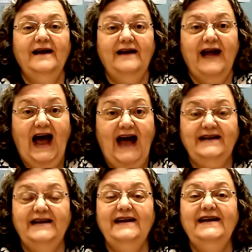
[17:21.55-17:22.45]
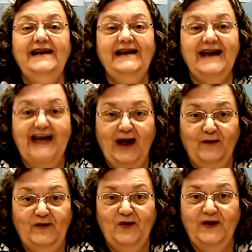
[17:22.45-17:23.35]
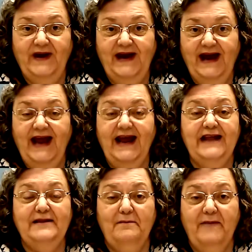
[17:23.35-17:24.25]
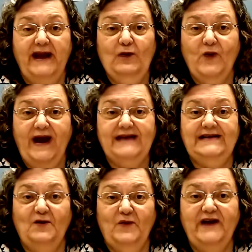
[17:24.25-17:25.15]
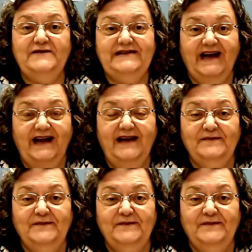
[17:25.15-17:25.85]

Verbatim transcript: God can help you in the many ways that we have studied.